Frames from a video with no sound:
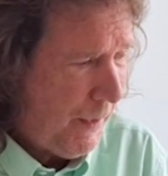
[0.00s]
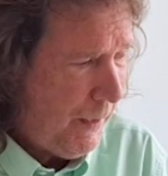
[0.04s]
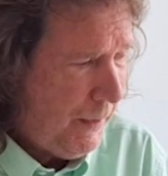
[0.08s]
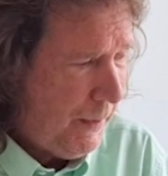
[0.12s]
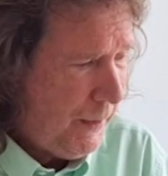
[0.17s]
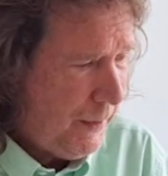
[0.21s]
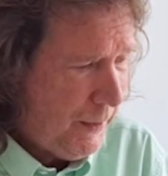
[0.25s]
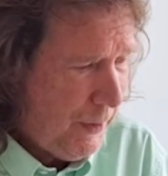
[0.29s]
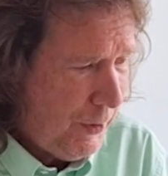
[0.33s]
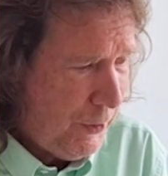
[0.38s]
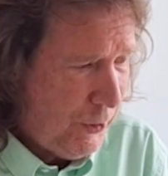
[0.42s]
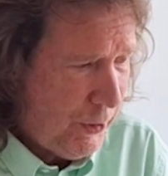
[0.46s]

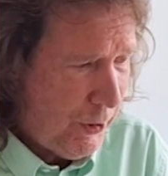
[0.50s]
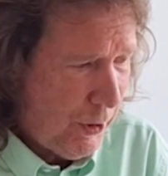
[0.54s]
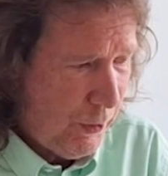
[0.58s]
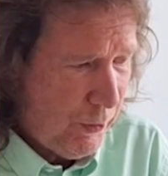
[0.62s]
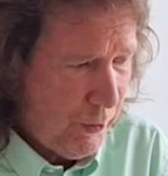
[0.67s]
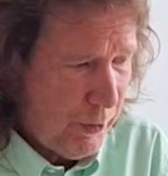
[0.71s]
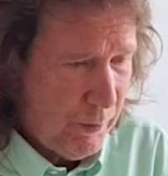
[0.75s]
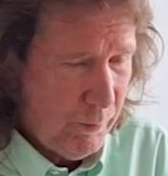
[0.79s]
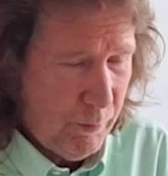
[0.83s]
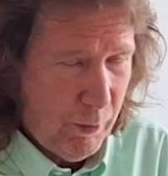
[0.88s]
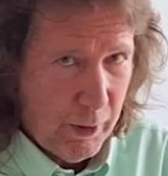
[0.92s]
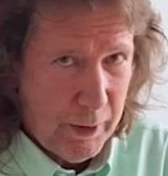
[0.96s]
He then
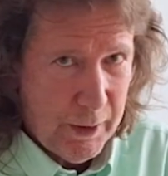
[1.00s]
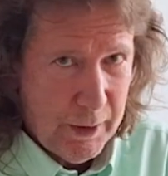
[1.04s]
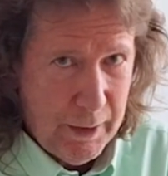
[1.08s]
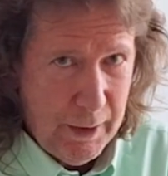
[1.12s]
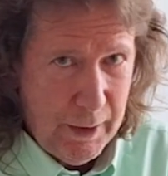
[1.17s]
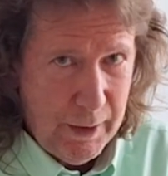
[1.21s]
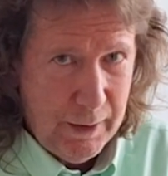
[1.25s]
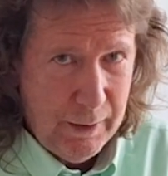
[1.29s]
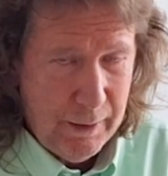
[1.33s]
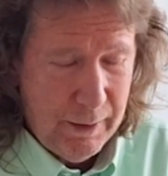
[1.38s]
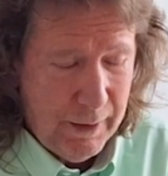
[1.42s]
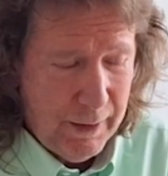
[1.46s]
shows you what he
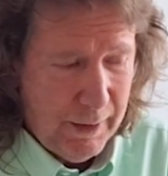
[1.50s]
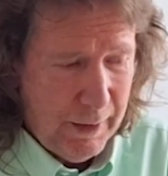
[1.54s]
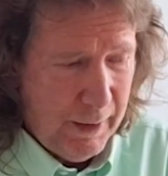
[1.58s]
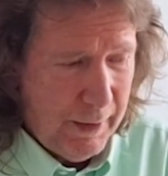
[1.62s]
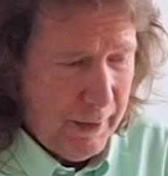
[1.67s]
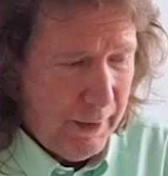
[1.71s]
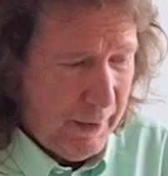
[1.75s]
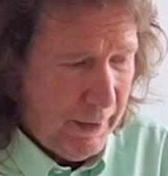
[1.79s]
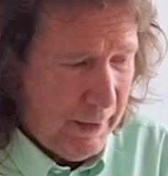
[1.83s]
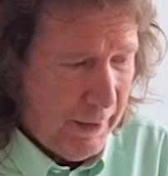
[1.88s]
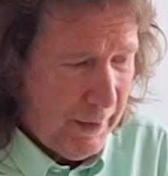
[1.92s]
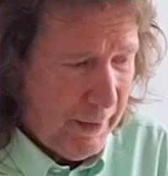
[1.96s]
did.
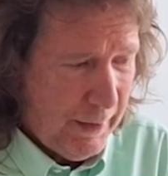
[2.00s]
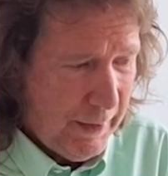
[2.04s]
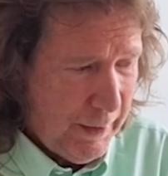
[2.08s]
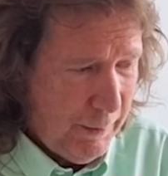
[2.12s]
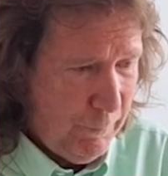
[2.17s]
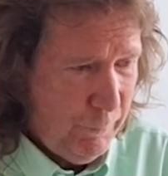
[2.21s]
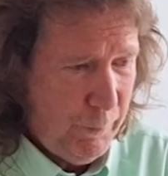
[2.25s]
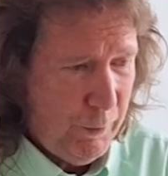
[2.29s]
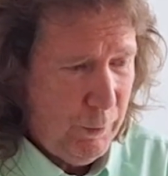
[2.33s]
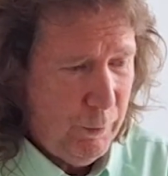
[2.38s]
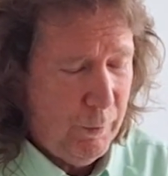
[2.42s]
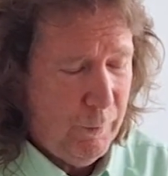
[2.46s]

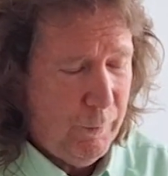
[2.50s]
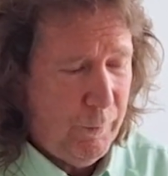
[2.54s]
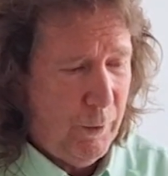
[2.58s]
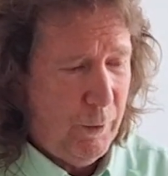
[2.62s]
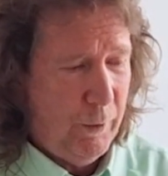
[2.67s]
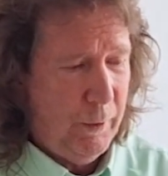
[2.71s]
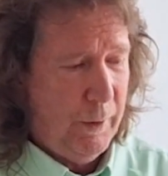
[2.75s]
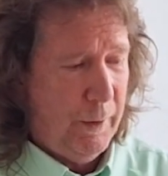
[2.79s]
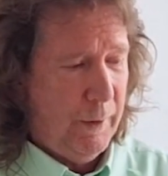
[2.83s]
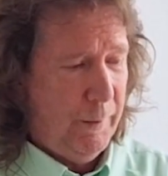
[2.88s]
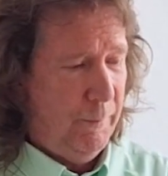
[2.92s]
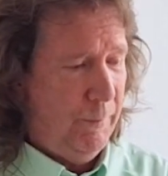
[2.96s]
In view of
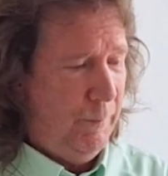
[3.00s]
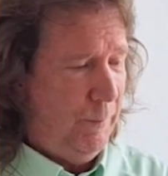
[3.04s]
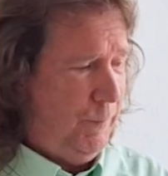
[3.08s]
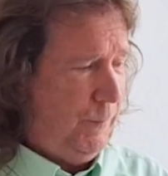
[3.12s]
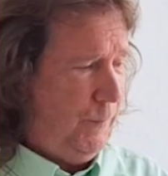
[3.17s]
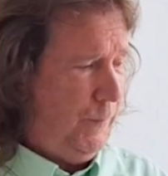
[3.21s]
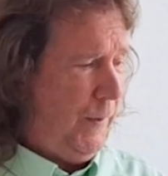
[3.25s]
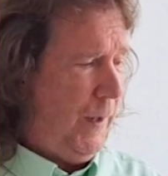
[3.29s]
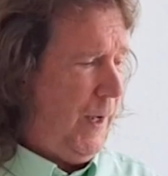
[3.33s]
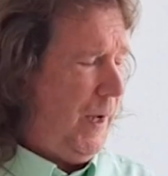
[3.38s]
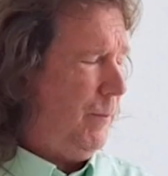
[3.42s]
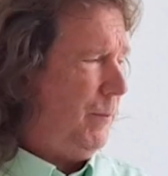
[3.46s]
all the
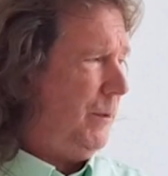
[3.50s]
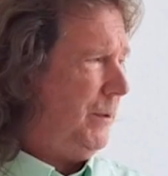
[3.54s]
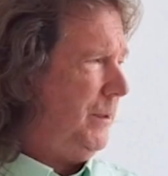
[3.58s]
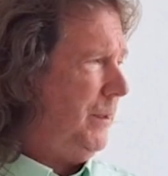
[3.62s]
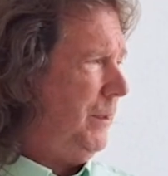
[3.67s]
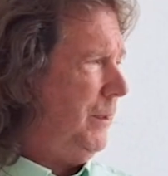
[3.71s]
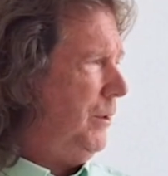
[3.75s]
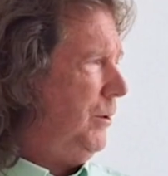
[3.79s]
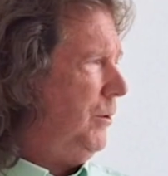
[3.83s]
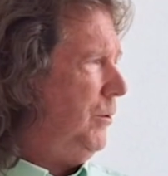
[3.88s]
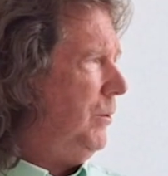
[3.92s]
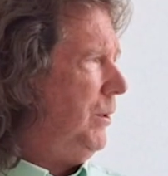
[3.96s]
farmers
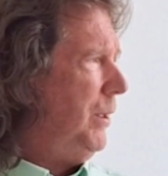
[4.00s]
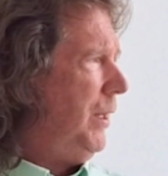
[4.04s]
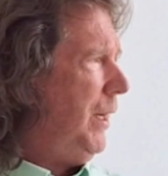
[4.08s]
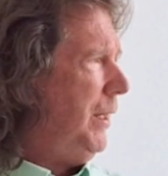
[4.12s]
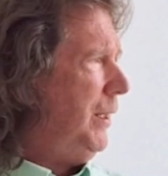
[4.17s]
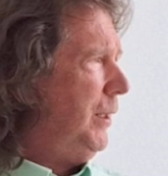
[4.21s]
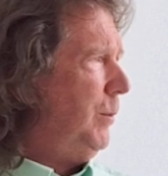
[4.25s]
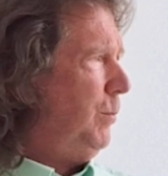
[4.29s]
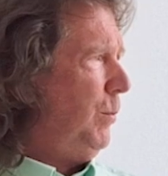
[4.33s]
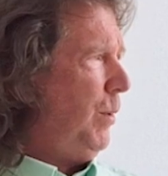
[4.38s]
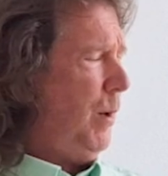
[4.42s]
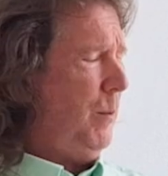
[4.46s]
in the UK
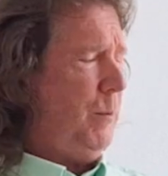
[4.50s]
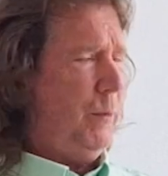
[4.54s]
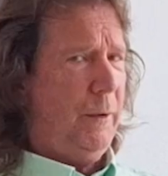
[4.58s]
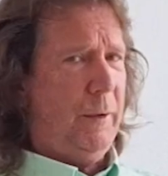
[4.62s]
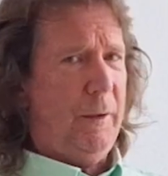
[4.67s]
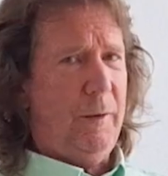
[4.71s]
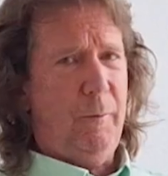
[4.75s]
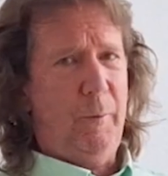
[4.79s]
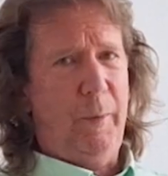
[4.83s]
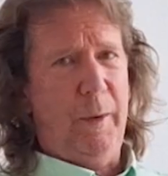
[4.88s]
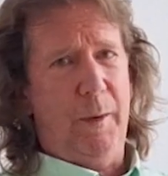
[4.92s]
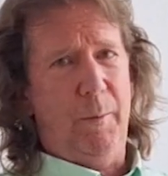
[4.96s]
at the moment
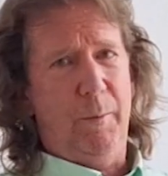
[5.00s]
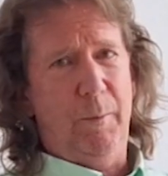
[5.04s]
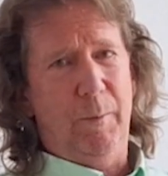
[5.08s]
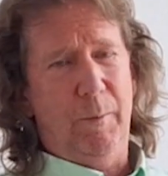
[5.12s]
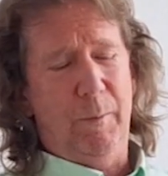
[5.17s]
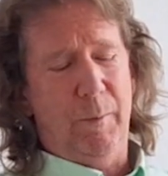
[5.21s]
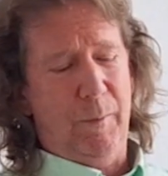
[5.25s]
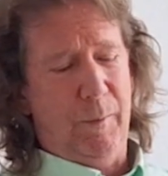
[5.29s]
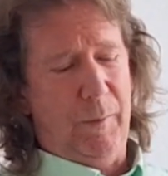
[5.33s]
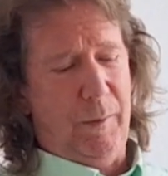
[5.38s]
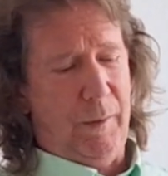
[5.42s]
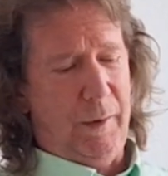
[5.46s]
that have been
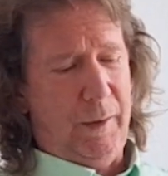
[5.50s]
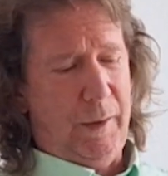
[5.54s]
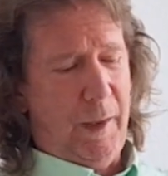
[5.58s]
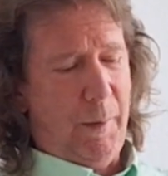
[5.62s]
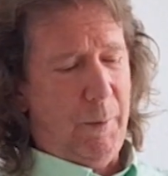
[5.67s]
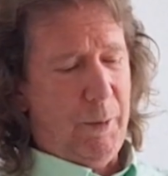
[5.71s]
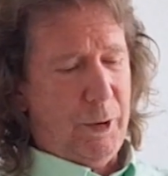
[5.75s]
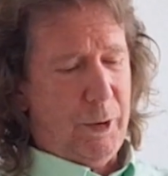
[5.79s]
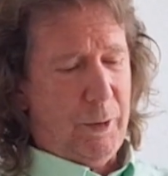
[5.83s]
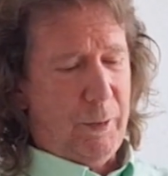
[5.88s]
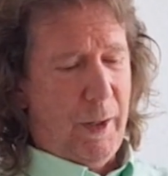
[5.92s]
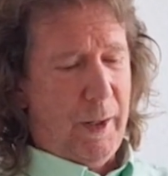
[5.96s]

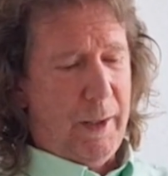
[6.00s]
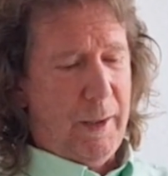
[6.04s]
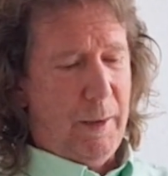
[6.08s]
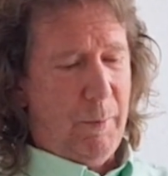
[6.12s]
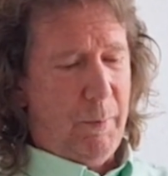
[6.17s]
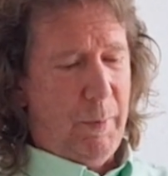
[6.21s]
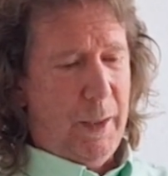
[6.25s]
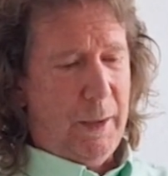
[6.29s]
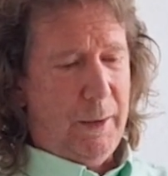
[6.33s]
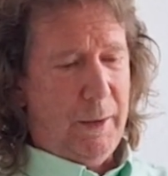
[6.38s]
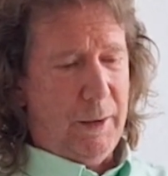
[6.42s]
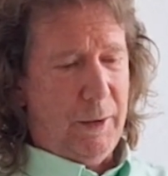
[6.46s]
demonstrating
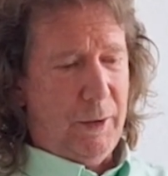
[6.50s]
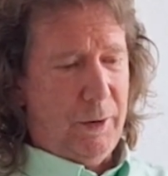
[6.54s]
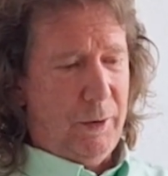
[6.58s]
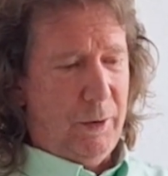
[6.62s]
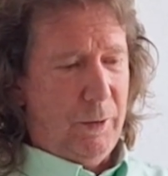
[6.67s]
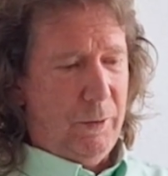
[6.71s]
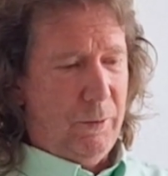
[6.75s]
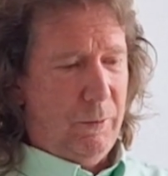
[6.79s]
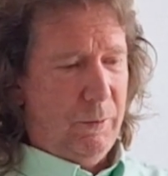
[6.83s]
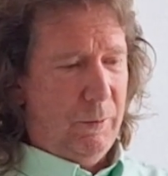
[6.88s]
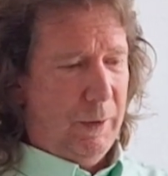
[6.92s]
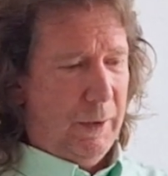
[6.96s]
about this
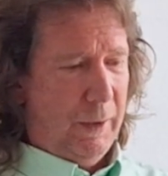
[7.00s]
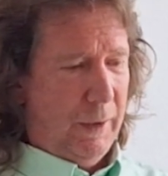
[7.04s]
new